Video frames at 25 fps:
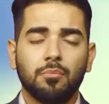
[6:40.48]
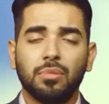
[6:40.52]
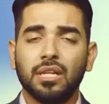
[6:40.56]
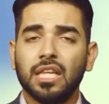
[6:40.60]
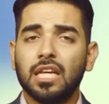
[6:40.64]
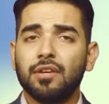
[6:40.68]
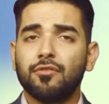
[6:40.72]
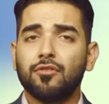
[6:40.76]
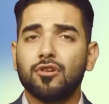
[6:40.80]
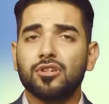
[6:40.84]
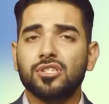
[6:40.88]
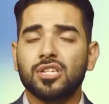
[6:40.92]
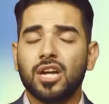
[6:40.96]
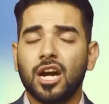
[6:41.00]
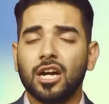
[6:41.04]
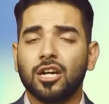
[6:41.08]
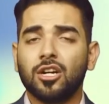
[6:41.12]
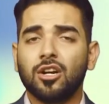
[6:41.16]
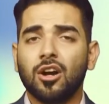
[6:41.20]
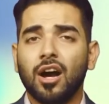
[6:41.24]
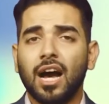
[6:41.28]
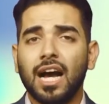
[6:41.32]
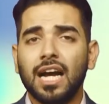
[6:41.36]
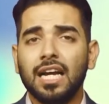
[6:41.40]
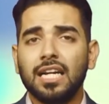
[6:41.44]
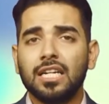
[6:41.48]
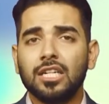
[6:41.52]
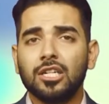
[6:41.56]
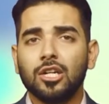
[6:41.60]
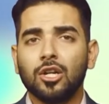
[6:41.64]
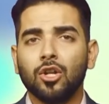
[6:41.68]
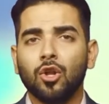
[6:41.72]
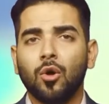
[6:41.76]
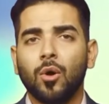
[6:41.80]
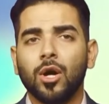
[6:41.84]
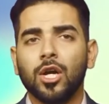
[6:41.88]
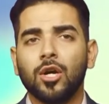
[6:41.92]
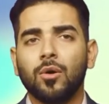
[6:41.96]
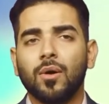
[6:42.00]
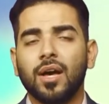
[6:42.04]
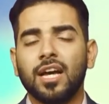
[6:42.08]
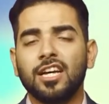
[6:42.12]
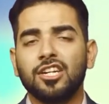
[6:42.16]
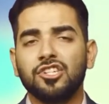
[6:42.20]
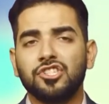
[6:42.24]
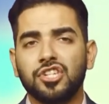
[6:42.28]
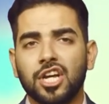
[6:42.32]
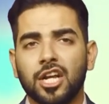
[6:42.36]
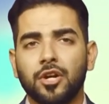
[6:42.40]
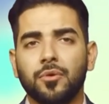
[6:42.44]
Believers are kind, loyal,
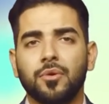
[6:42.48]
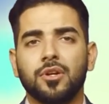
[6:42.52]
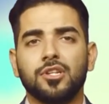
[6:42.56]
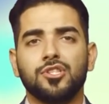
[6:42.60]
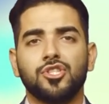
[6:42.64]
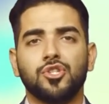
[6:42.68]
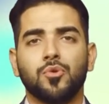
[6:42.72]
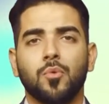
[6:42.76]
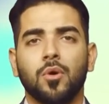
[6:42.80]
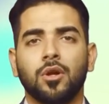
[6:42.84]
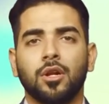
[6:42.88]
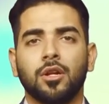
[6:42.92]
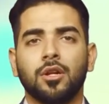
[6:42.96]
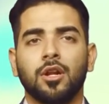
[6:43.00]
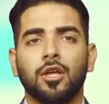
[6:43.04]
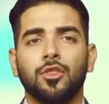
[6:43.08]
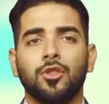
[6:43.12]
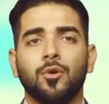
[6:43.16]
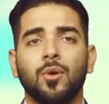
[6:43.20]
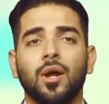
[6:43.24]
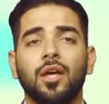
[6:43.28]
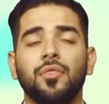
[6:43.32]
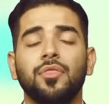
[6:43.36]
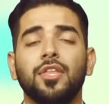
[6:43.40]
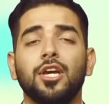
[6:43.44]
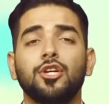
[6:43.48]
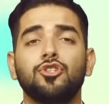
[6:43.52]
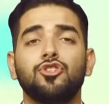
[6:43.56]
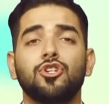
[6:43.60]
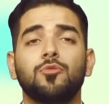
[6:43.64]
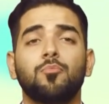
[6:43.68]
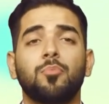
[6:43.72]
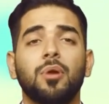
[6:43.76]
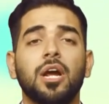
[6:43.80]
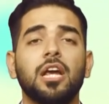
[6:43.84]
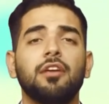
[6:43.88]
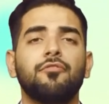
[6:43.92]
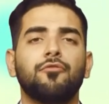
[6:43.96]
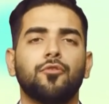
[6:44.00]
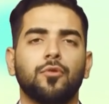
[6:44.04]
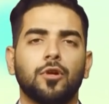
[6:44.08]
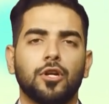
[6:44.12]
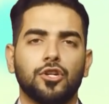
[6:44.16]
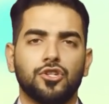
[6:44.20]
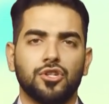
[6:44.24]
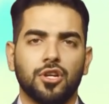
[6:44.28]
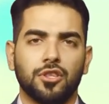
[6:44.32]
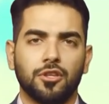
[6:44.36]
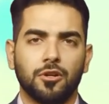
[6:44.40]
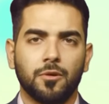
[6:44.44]
and generous to one another, and they should pray for
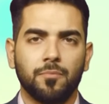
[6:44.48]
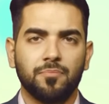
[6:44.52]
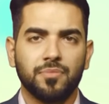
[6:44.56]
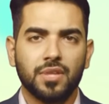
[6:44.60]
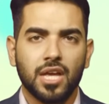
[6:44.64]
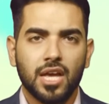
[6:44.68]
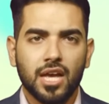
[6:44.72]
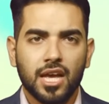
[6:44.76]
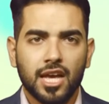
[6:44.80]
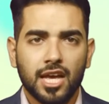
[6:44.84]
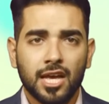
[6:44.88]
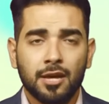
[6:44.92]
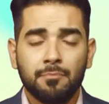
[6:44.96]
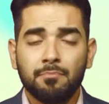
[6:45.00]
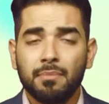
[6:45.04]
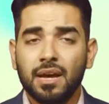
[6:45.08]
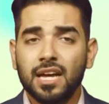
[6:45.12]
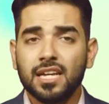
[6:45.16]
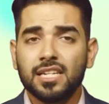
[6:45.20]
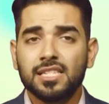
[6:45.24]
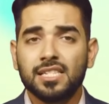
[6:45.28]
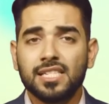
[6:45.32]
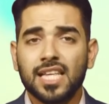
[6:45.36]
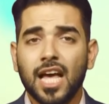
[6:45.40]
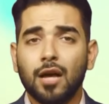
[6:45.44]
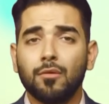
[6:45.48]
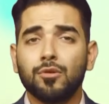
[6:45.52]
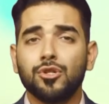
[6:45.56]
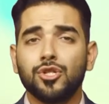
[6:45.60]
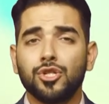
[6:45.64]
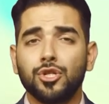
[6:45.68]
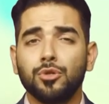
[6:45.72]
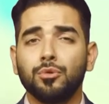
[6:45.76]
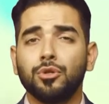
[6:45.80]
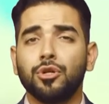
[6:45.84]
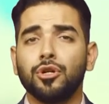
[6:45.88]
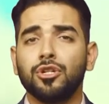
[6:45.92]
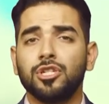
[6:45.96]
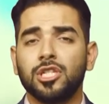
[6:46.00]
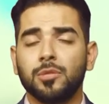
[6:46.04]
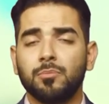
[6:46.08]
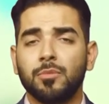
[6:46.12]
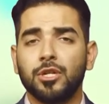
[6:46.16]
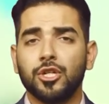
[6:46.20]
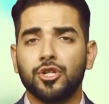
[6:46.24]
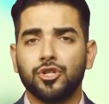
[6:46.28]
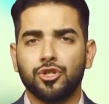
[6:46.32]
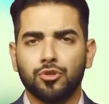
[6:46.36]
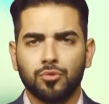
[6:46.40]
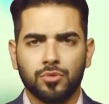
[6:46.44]
each other. It may sound too good to
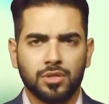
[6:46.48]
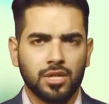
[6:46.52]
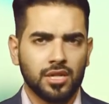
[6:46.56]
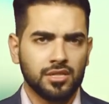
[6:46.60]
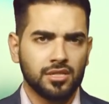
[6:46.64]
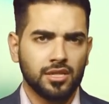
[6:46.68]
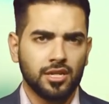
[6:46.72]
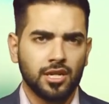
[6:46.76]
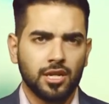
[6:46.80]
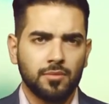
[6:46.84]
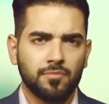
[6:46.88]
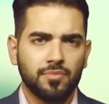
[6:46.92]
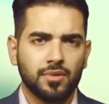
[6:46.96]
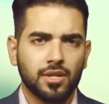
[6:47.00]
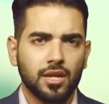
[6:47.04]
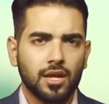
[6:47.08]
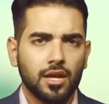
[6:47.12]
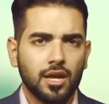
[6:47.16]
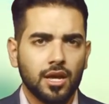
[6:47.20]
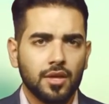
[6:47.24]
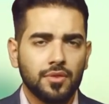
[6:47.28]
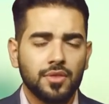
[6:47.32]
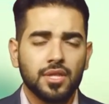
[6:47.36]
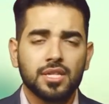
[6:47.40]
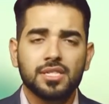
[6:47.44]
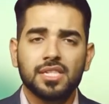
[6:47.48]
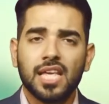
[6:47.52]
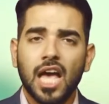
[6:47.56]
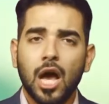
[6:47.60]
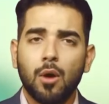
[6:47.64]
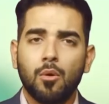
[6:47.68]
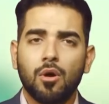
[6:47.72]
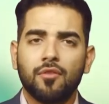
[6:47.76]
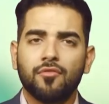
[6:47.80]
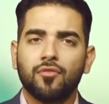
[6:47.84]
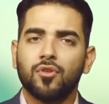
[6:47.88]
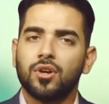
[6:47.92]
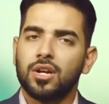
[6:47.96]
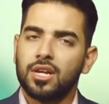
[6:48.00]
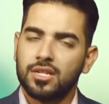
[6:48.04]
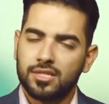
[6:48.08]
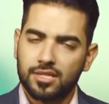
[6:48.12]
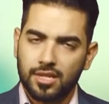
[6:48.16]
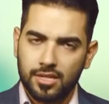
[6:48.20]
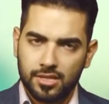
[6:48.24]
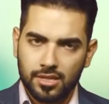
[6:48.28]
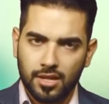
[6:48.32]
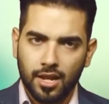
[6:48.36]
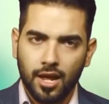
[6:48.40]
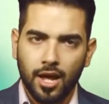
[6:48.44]
be true, doesn't it? This, however, is
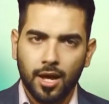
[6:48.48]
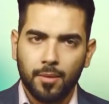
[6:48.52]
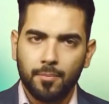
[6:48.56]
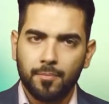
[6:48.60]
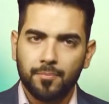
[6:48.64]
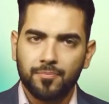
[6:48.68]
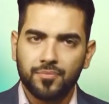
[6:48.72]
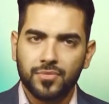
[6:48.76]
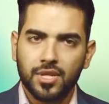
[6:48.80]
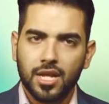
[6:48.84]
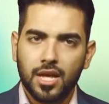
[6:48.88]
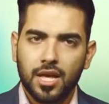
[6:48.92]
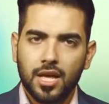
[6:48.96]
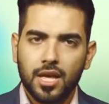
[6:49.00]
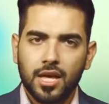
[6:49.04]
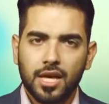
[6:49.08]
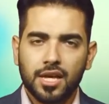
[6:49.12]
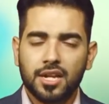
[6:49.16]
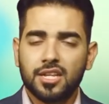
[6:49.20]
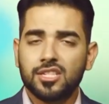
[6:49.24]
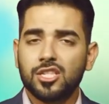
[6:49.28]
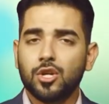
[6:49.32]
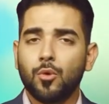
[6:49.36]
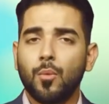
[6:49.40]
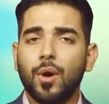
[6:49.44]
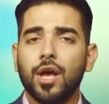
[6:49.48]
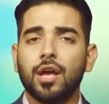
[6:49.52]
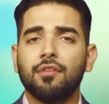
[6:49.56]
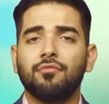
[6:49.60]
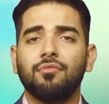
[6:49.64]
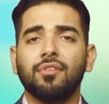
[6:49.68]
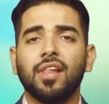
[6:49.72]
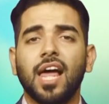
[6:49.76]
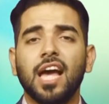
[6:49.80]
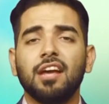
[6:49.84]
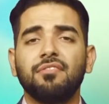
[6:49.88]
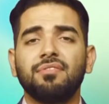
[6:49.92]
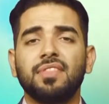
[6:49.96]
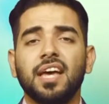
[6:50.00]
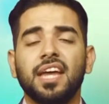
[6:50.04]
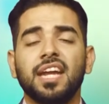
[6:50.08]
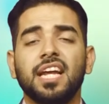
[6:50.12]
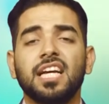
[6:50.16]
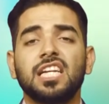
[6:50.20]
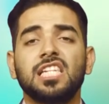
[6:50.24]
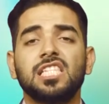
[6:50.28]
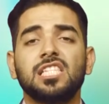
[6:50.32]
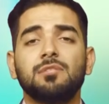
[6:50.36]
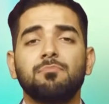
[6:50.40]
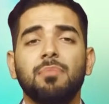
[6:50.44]
Islam. It is a way of life that
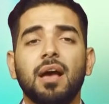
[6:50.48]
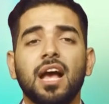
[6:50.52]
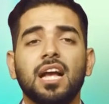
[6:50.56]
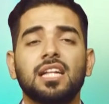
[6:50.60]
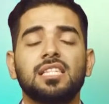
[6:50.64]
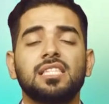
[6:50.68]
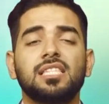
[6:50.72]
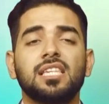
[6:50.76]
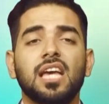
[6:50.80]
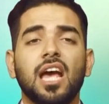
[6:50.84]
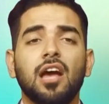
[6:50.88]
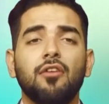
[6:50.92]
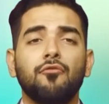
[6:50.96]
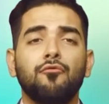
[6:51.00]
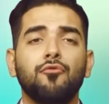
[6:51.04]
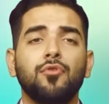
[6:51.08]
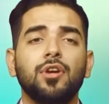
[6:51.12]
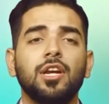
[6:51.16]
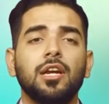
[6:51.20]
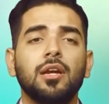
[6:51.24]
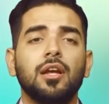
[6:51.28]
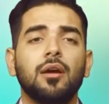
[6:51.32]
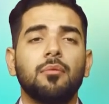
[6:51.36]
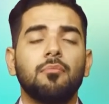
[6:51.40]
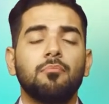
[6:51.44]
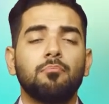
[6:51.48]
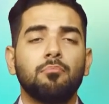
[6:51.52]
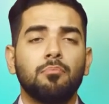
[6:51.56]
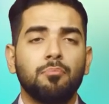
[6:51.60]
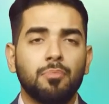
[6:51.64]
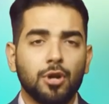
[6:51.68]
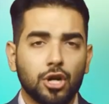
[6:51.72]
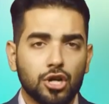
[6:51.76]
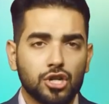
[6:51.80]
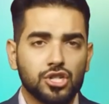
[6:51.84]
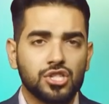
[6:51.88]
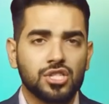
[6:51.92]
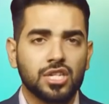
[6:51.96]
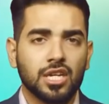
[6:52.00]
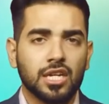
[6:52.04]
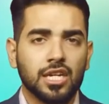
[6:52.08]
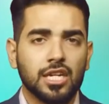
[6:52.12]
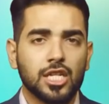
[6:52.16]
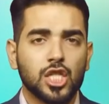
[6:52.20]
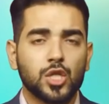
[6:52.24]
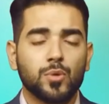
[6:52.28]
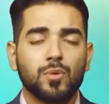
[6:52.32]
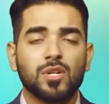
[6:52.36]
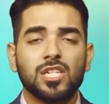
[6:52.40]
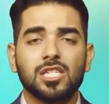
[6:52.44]
expects every
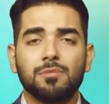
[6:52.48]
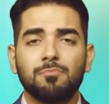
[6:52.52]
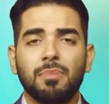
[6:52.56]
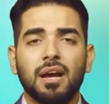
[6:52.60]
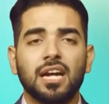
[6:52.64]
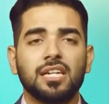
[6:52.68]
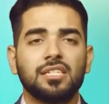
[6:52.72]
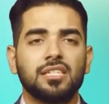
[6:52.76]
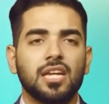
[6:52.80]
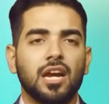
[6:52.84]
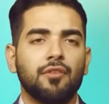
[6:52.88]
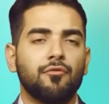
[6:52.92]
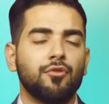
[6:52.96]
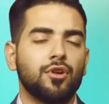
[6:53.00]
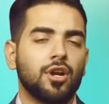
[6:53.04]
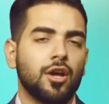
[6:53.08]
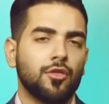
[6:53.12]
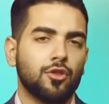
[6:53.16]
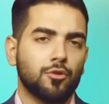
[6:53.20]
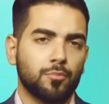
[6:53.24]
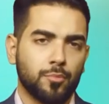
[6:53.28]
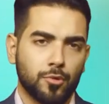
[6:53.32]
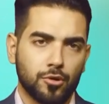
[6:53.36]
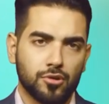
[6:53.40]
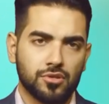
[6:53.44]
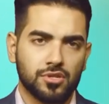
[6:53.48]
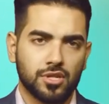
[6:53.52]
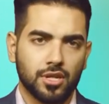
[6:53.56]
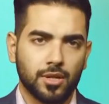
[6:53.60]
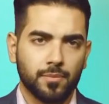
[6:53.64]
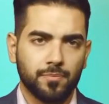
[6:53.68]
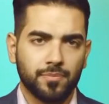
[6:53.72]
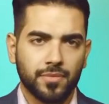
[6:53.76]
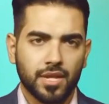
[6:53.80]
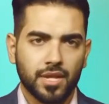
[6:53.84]
person to respect every other person.